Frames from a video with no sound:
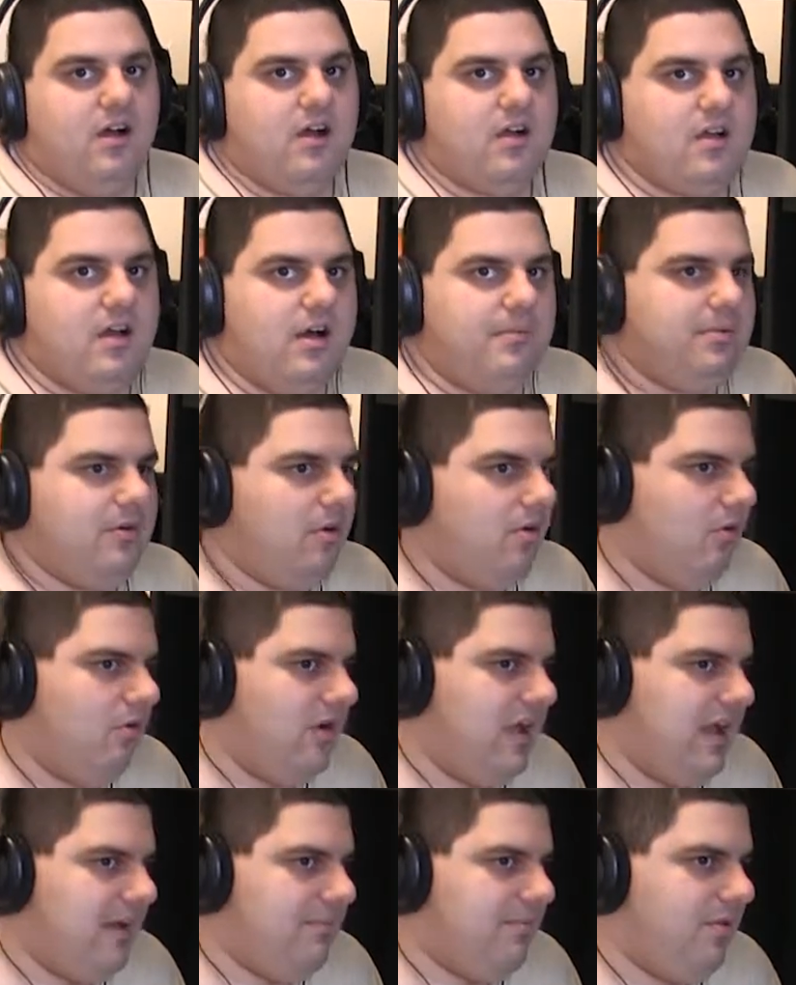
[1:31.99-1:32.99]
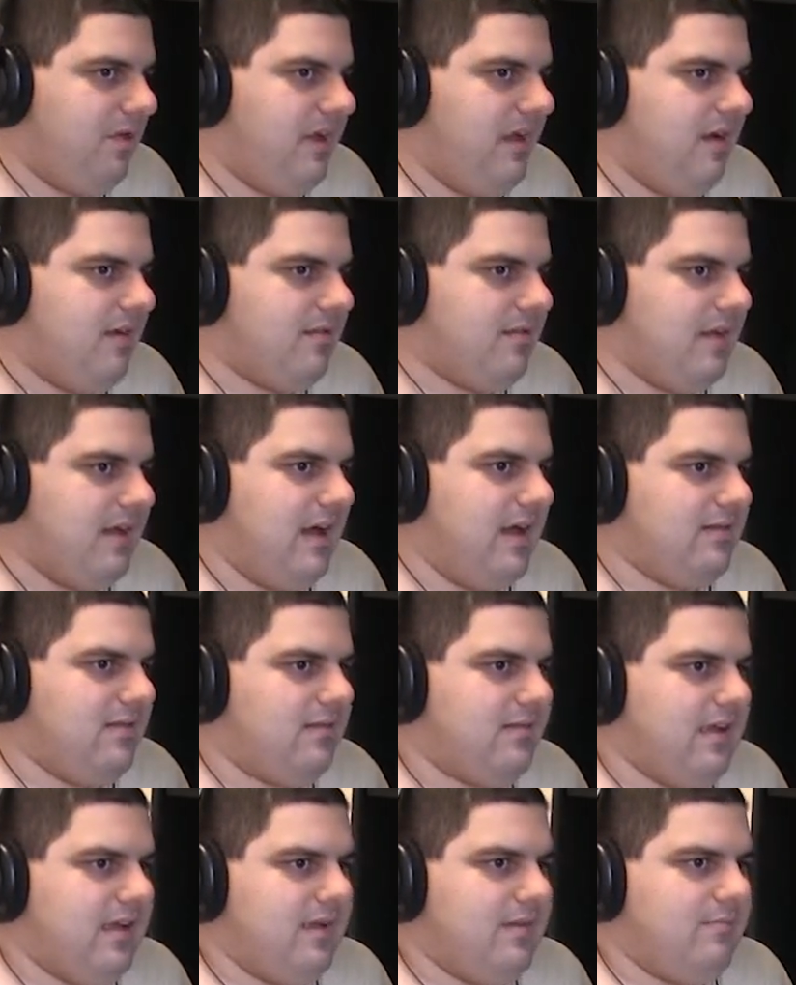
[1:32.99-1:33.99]
a couple OA players, and I
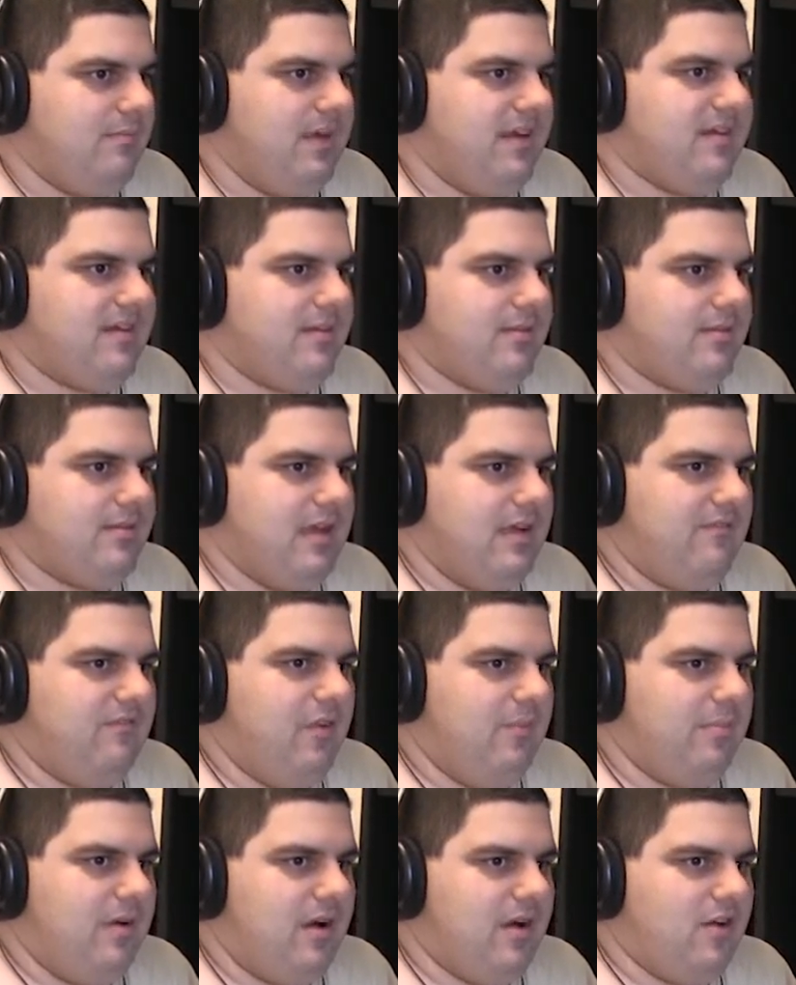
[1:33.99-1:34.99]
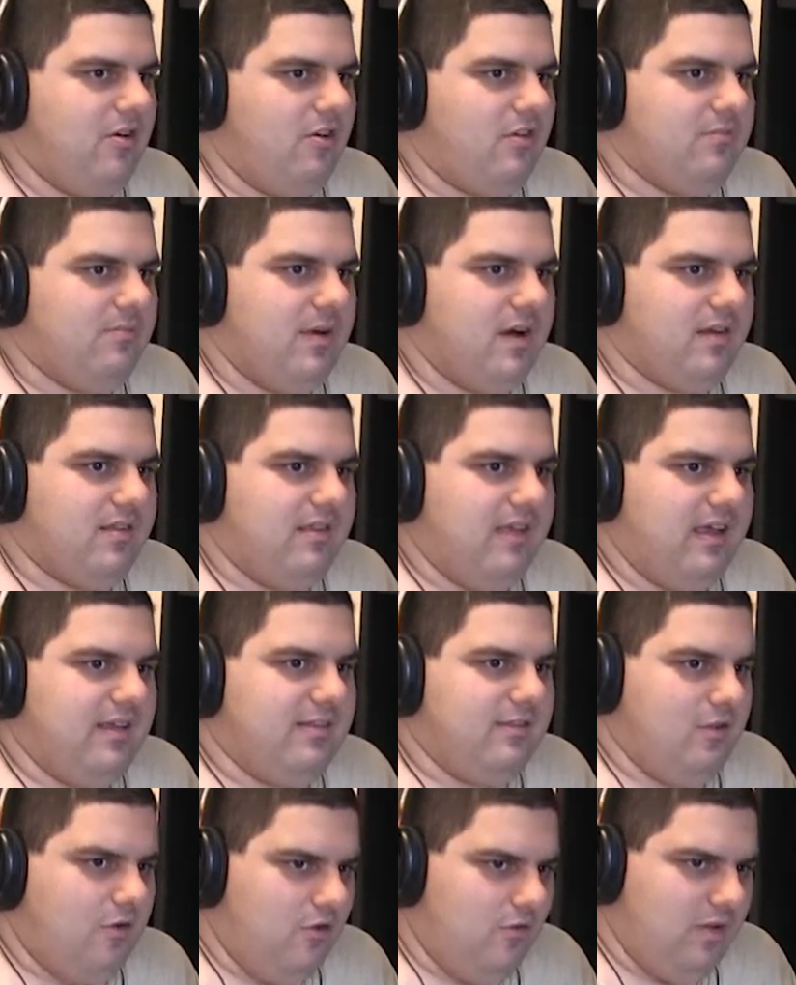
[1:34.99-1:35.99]
also think Michigan State football coach Mark
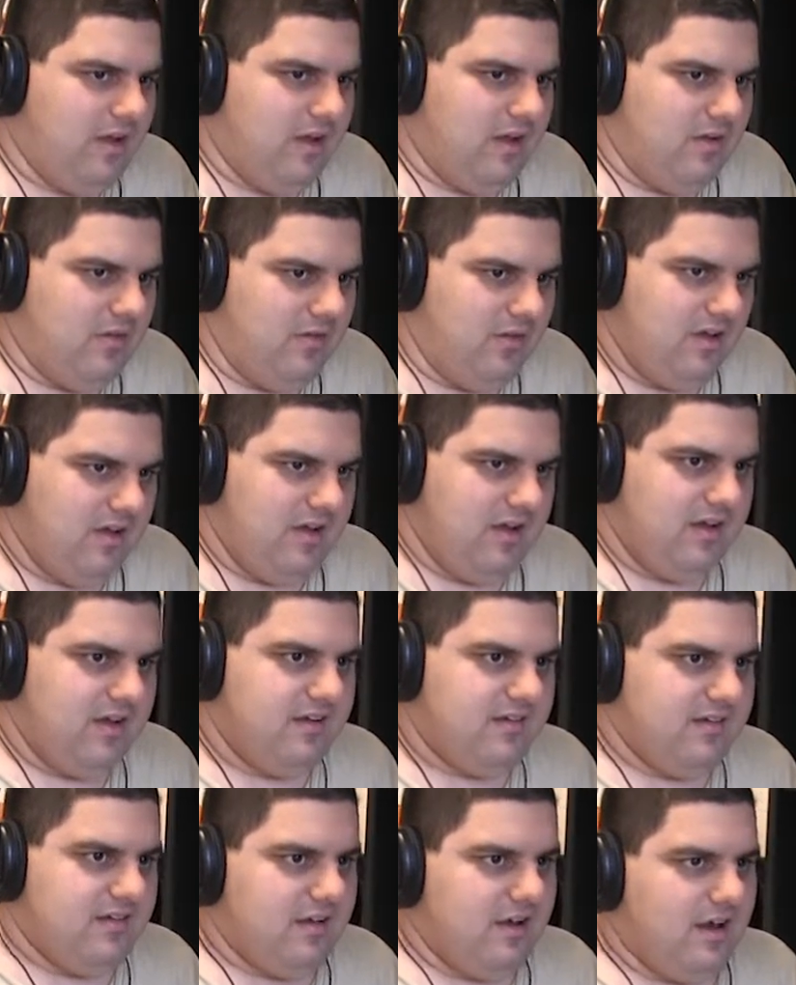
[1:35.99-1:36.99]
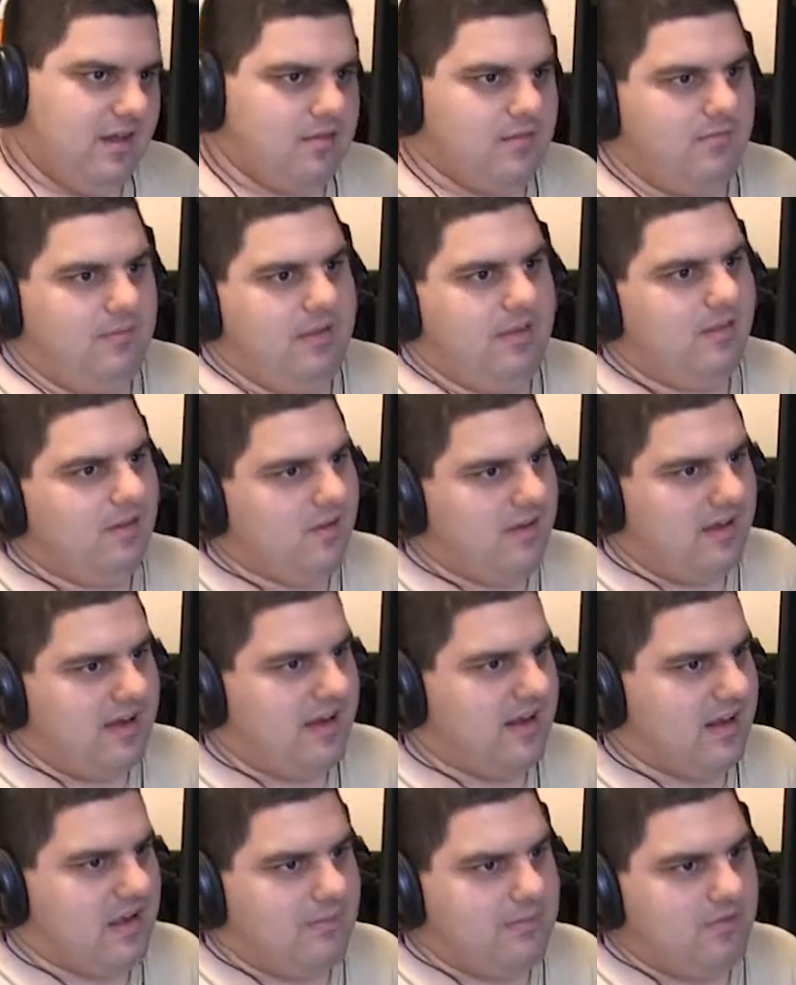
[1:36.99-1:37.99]
Dantonio should also be looking
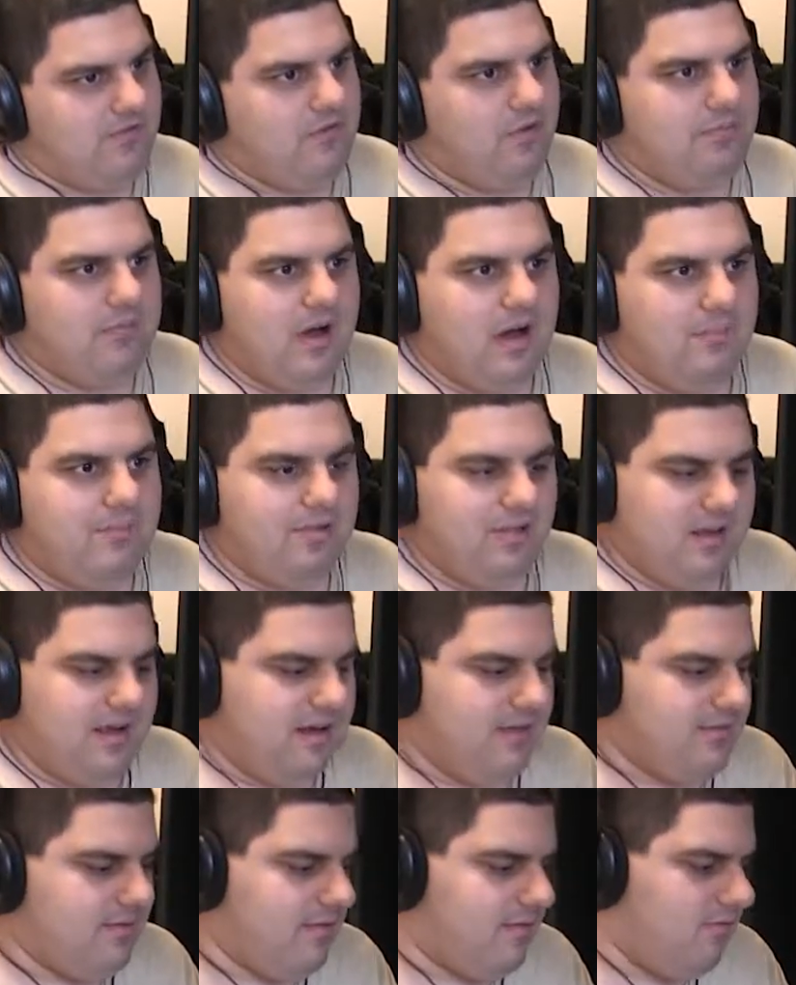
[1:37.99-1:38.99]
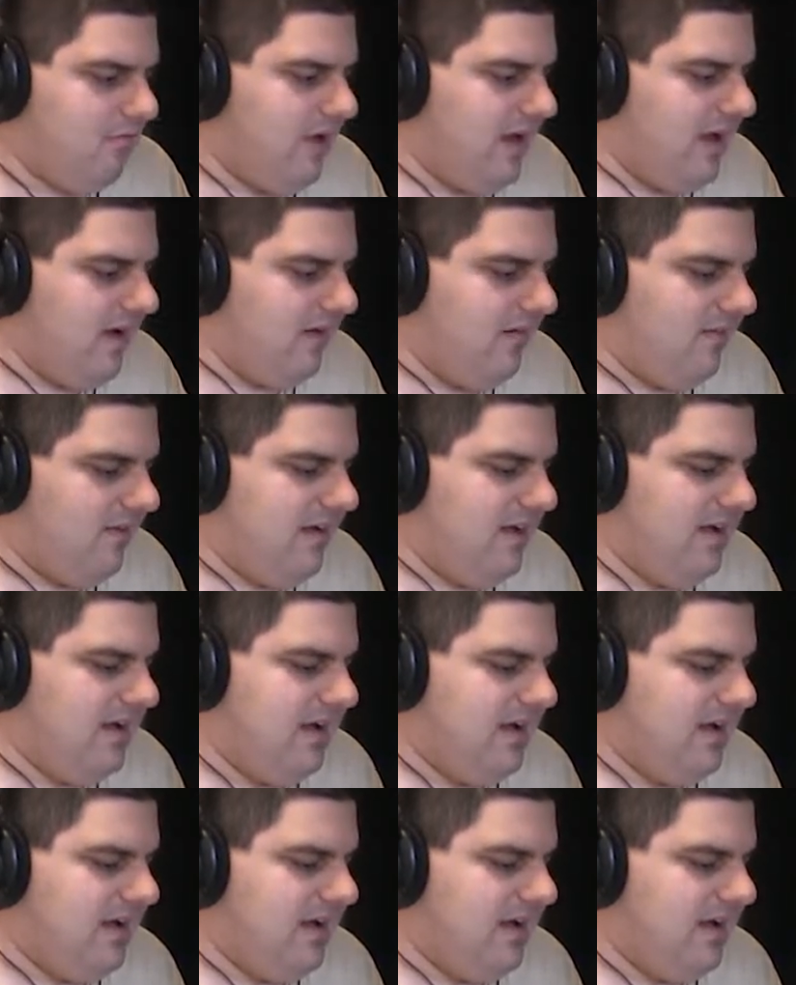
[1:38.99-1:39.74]
at a couple football players as well.